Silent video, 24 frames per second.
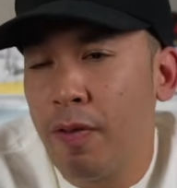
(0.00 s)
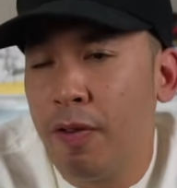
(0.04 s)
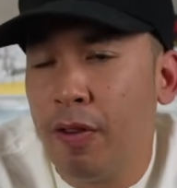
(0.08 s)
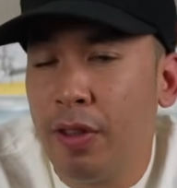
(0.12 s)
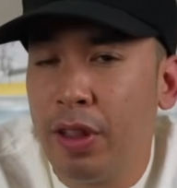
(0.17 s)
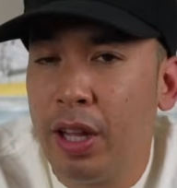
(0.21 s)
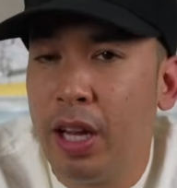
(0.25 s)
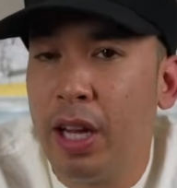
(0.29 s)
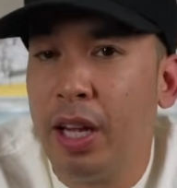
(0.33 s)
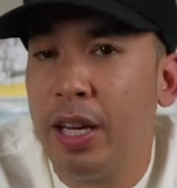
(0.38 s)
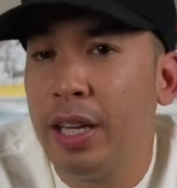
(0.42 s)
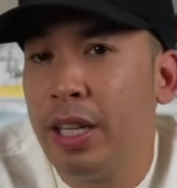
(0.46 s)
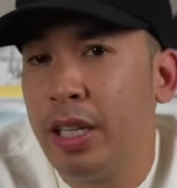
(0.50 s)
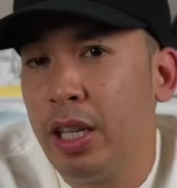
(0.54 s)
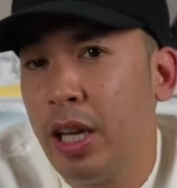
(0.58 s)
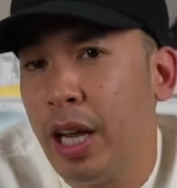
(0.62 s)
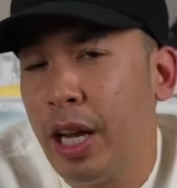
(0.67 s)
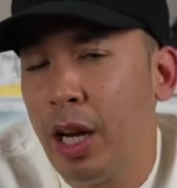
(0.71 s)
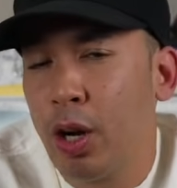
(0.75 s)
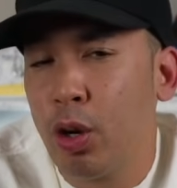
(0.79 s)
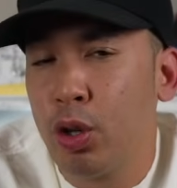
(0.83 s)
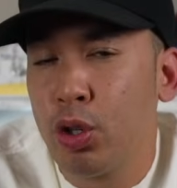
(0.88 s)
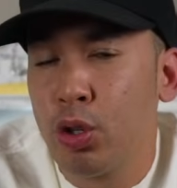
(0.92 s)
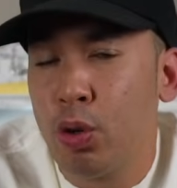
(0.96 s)
for the
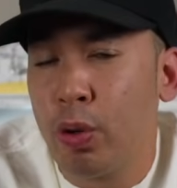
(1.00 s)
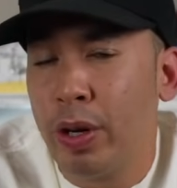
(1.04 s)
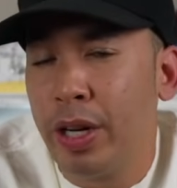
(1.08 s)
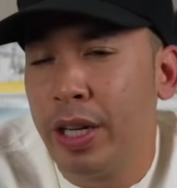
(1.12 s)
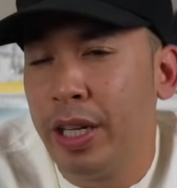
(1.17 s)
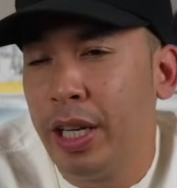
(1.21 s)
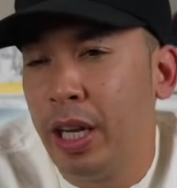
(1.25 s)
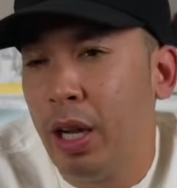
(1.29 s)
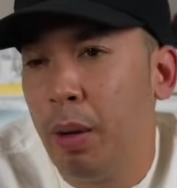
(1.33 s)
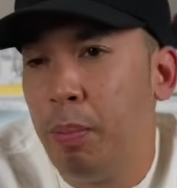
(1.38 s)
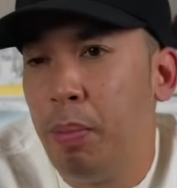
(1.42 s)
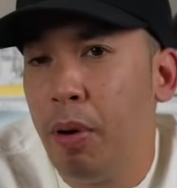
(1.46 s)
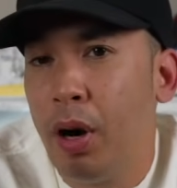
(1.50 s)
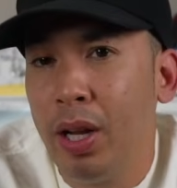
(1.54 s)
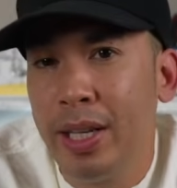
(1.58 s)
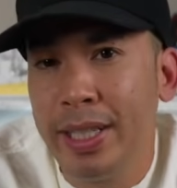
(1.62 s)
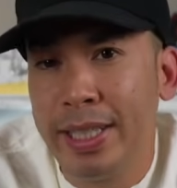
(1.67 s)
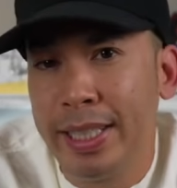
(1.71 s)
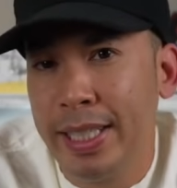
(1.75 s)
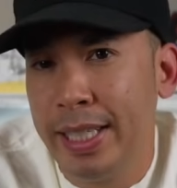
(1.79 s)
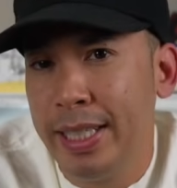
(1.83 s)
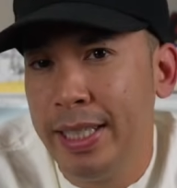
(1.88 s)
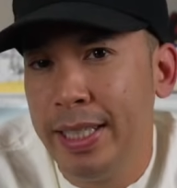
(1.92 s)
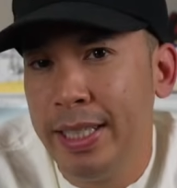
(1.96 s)
Air Jordan
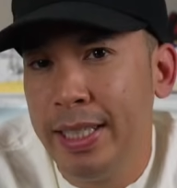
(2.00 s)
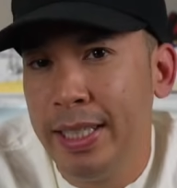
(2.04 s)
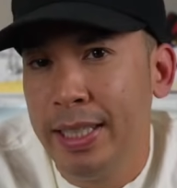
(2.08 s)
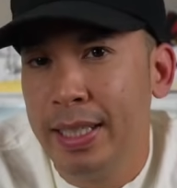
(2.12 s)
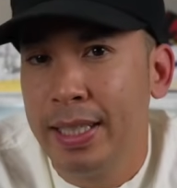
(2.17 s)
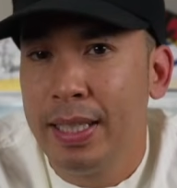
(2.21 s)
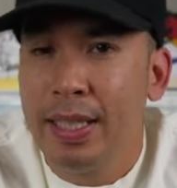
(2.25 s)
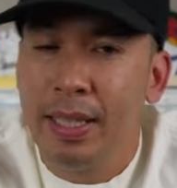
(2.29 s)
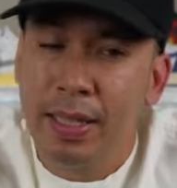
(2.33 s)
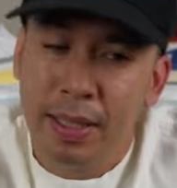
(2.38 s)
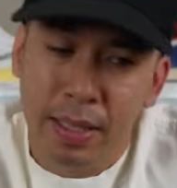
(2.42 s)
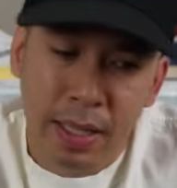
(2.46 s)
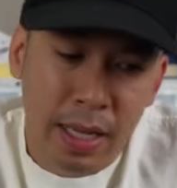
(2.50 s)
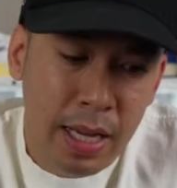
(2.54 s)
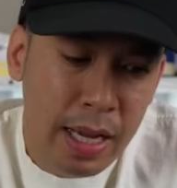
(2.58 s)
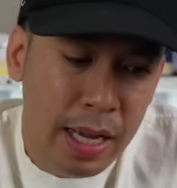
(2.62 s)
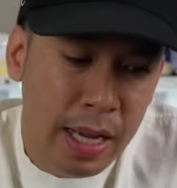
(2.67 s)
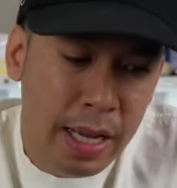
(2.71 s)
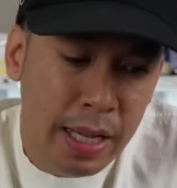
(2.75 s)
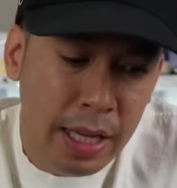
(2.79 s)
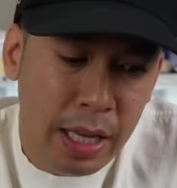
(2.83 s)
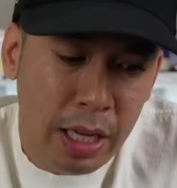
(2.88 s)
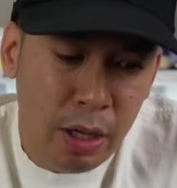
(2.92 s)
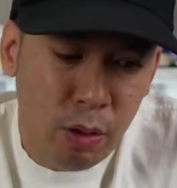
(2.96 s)
Neapolitan.
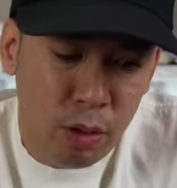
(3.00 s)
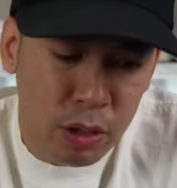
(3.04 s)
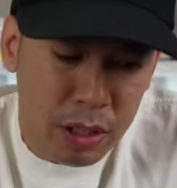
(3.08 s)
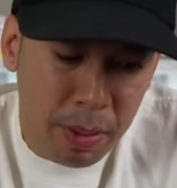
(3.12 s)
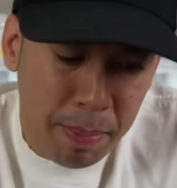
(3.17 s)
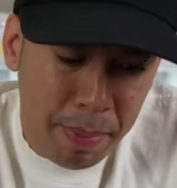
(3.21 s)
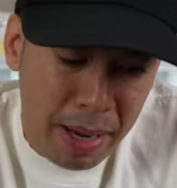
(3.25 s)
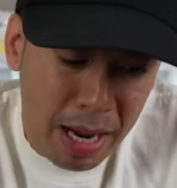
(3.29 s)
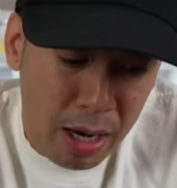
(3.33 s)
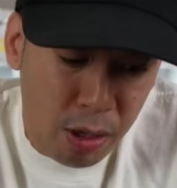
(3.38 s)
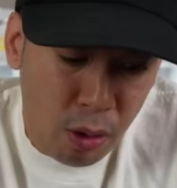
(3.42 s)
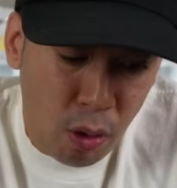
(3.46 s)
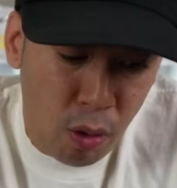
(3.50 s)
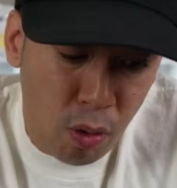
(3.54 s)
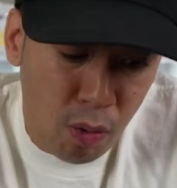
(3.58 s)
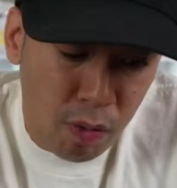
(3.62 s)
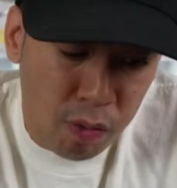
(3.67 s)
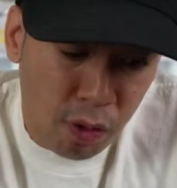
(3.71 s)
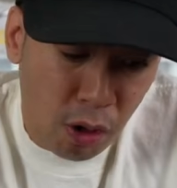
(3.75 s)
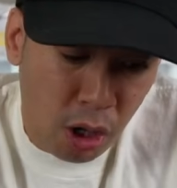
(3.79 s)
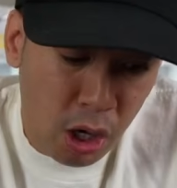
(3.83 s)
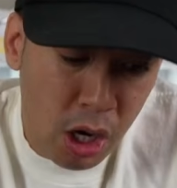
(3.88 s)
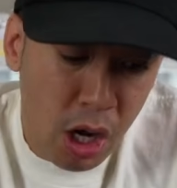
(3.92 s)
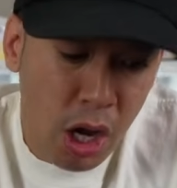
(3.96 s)
It was about
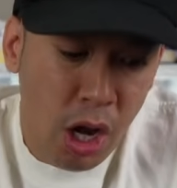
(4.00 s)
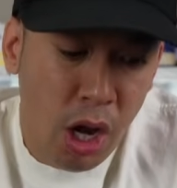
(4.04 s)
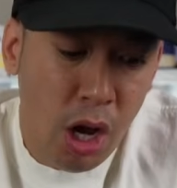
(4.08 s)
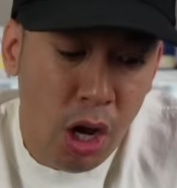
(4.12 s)
over